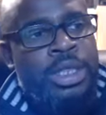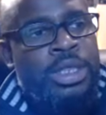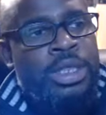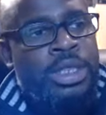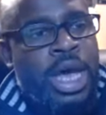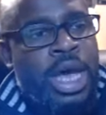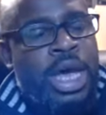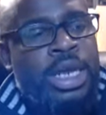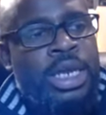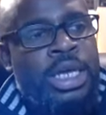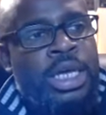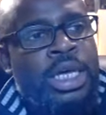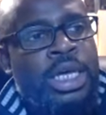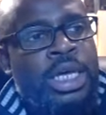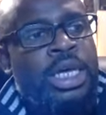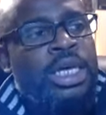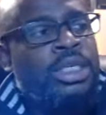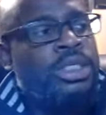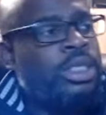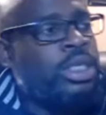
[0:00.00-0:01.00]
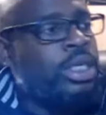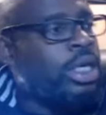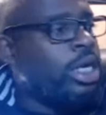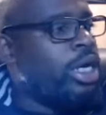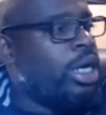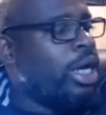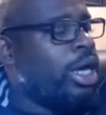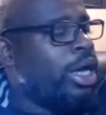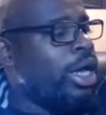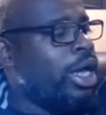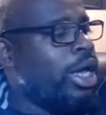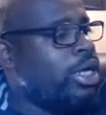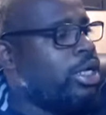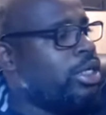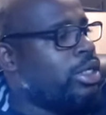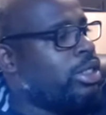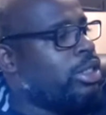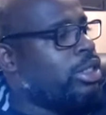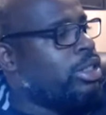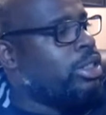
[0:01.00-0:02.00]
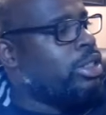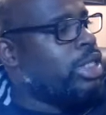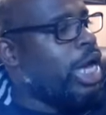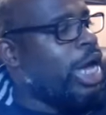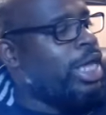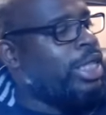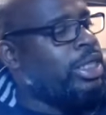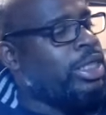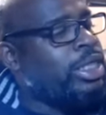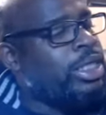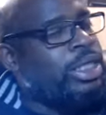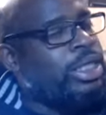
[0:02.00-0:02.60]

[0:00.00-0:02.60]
and that is, it's not